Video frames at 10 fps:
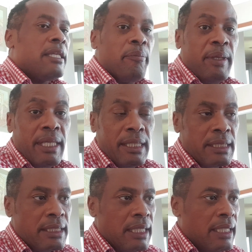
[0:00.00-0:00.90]

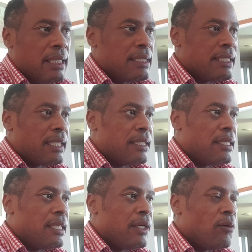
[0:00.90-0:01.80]
peers in the sector
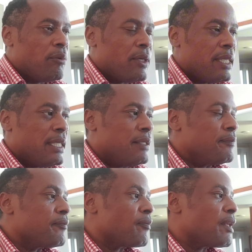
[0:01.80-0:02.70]
that they operate in.